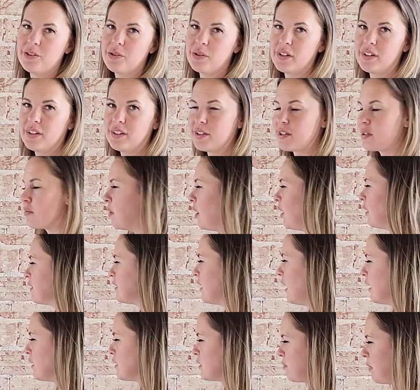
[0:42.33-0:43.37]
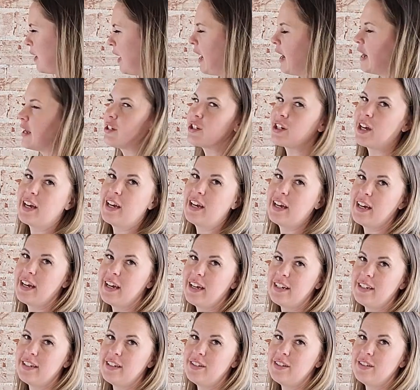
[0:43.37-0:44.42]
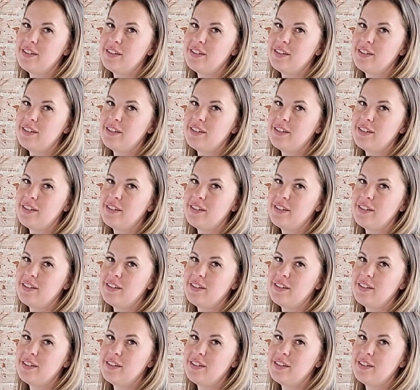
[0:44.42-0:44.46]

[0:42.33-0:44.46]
doing a small test patch. I had